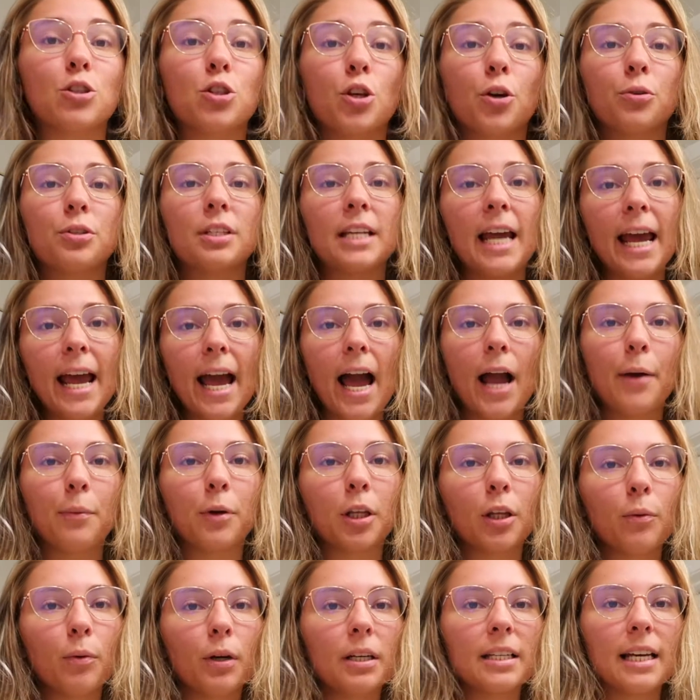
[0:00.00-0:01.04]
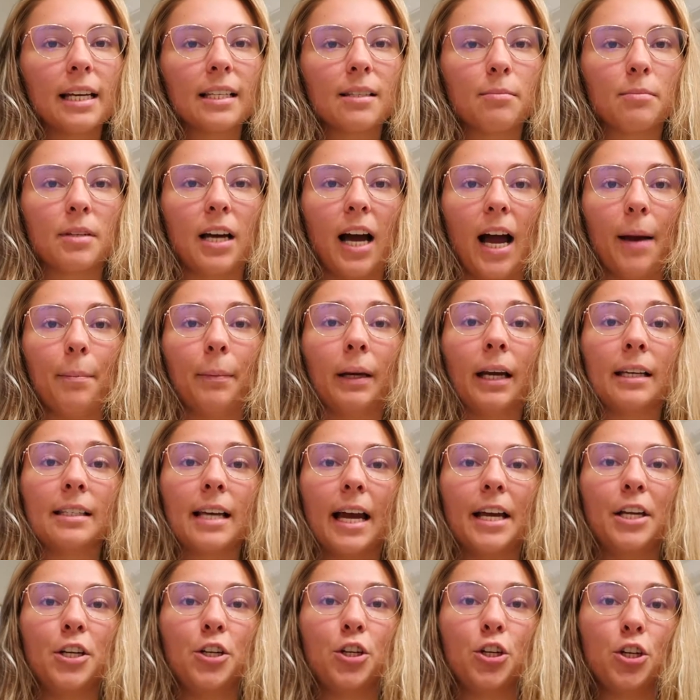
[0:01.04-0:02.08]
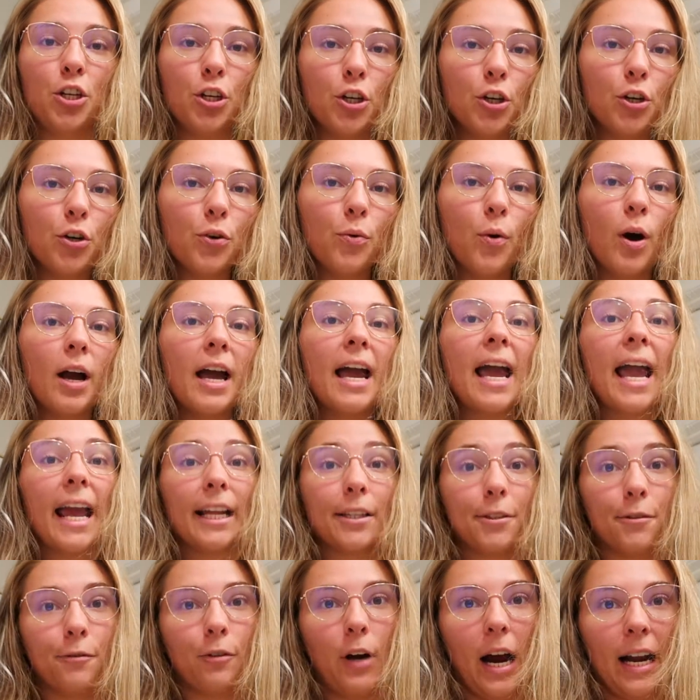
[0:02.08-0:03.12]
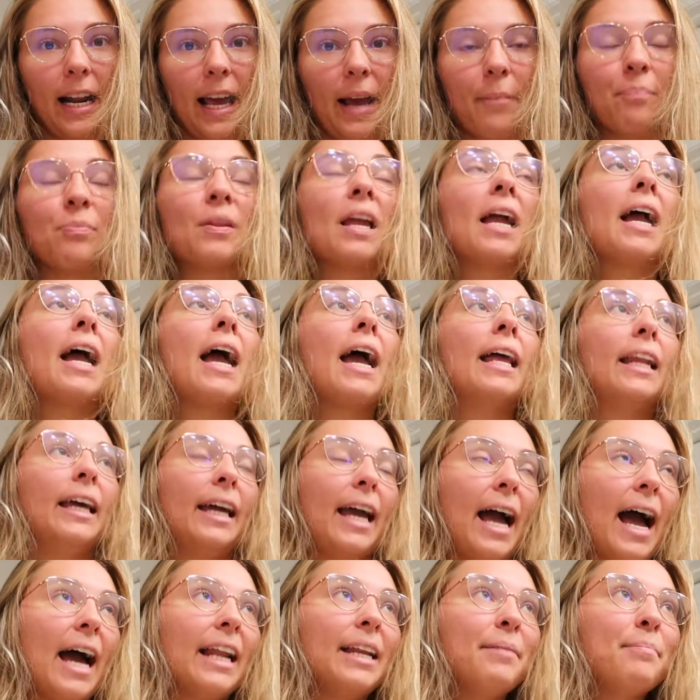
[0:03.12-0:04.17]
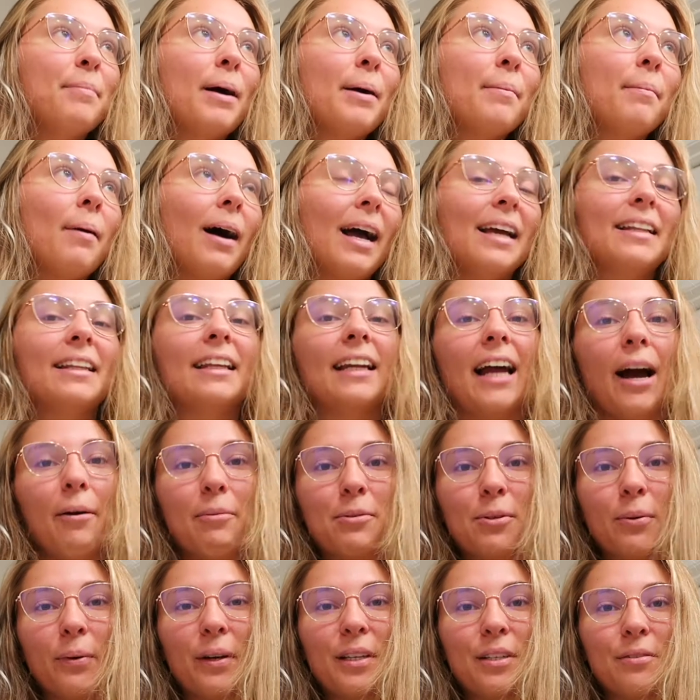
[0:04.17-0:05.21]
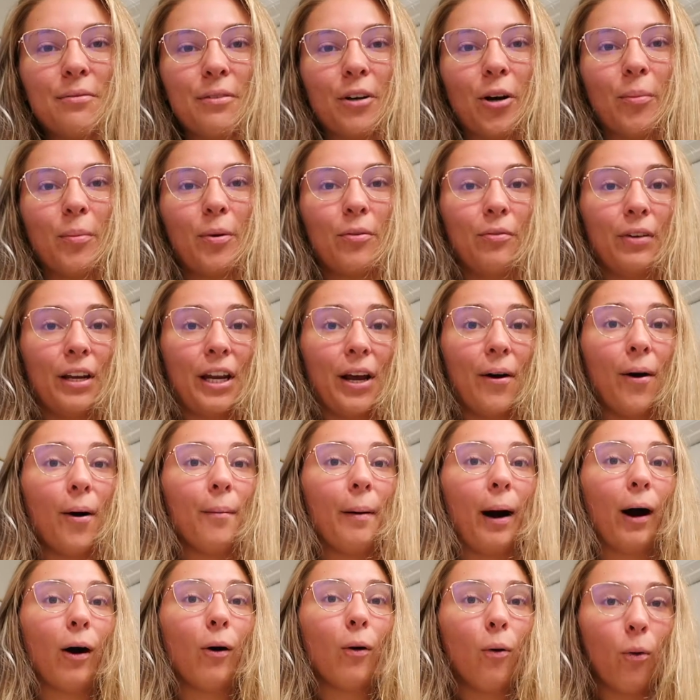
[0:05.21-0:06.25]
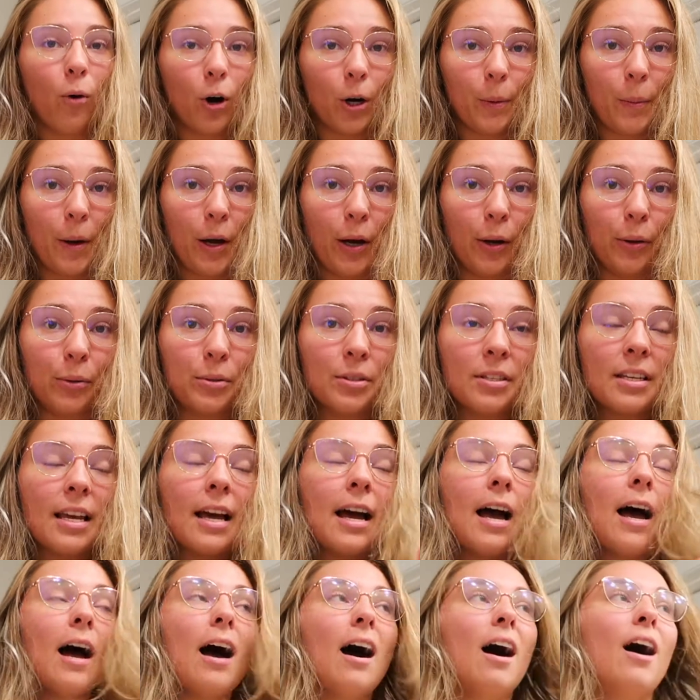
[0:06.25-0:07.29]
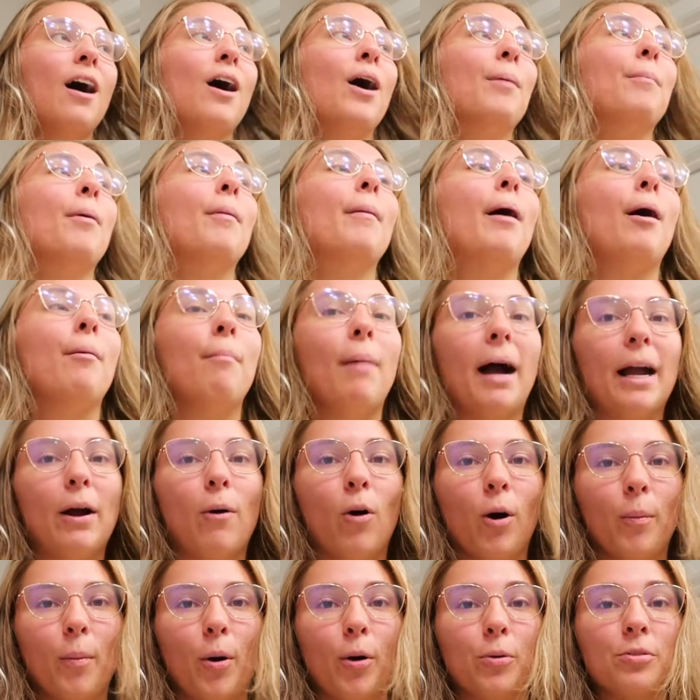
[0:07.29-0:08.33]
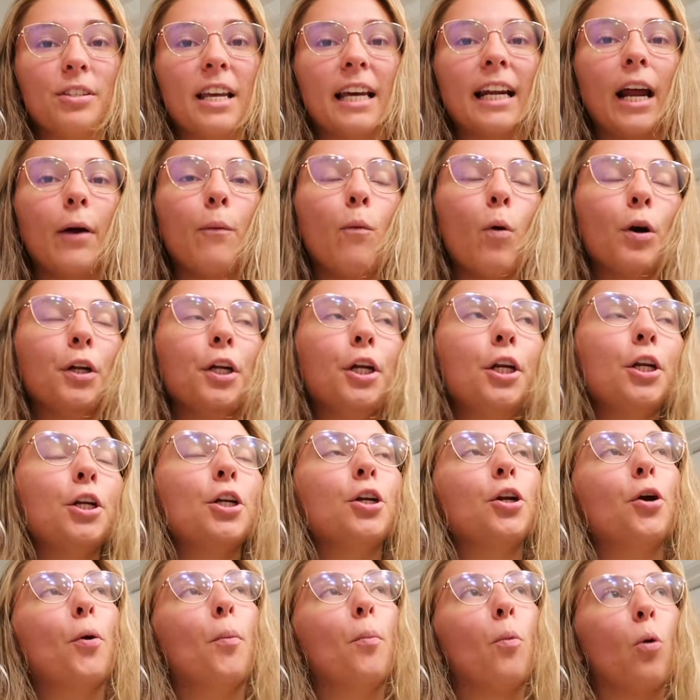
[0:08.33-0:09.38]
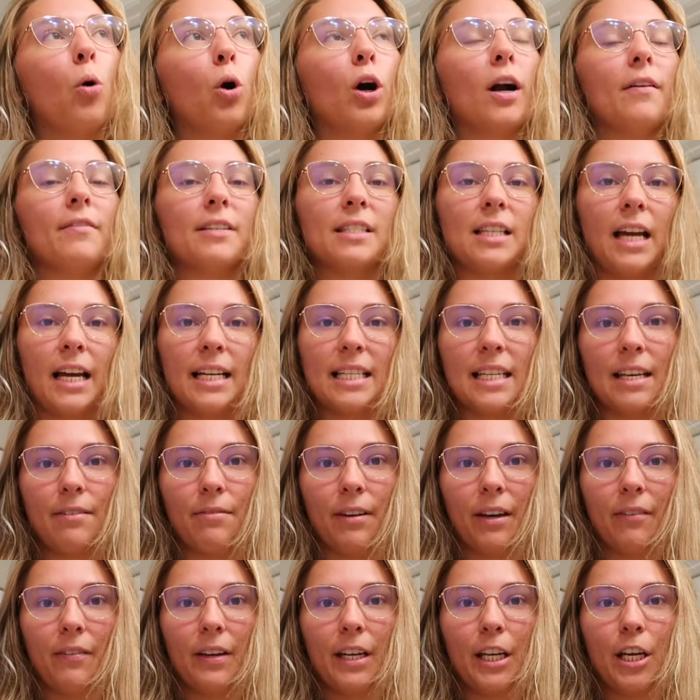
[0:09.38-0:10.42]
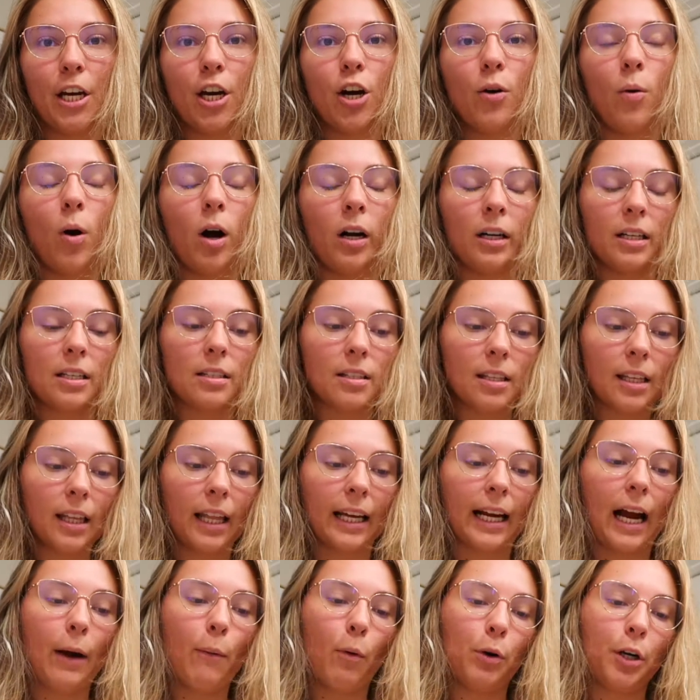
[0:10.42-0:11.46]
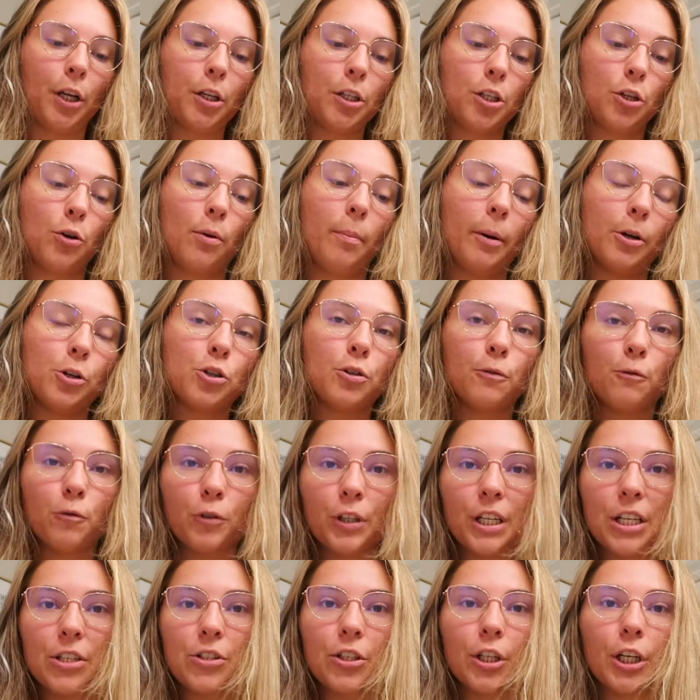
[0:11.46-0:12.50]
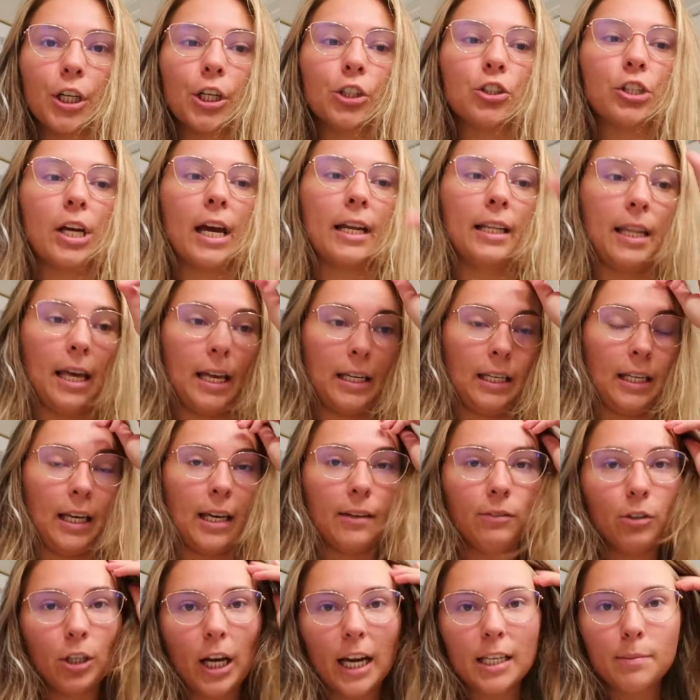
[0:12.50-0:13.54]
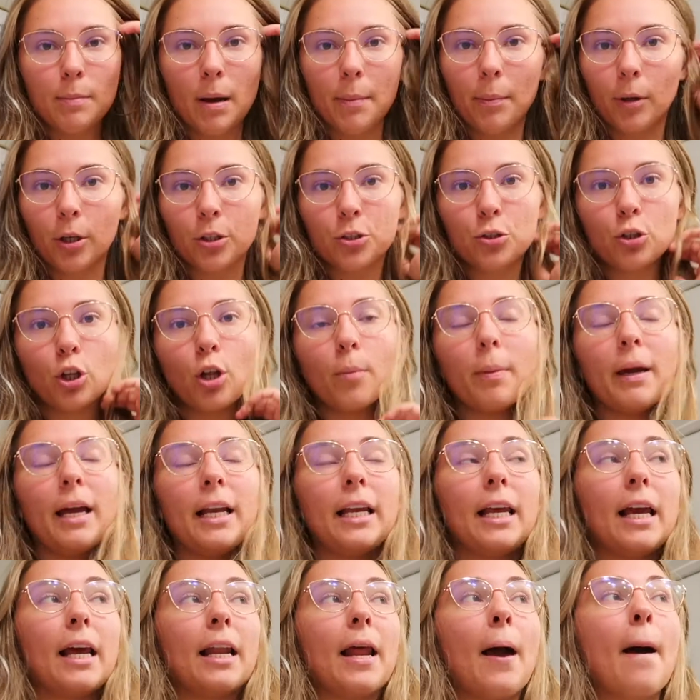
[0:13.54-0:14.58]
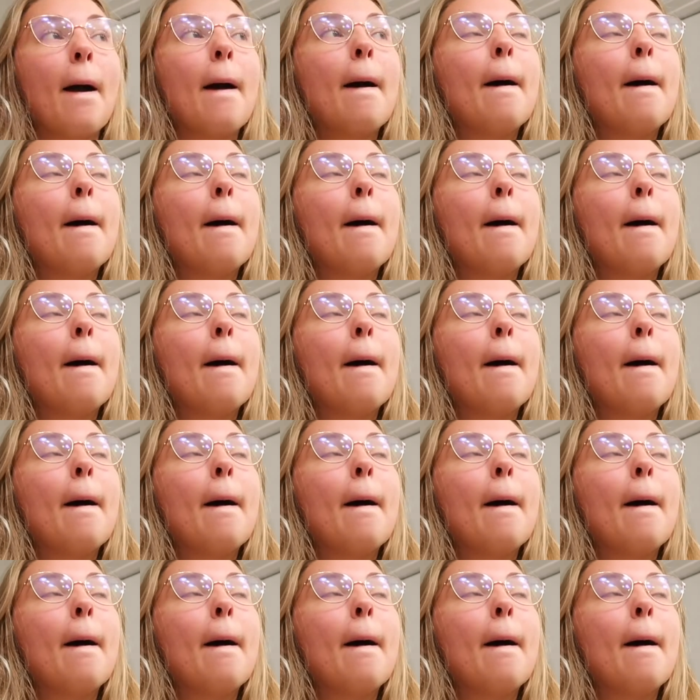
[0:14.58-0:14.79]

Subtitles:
So today I really want to take some time because I knew it's Friday, and I had in my mind that I was going to film a video about hormones, about my hormones, and I wanted to do more of a scientific video, honestly. Like, I wanted to do a bunch of research and then give you guys my personal opinion.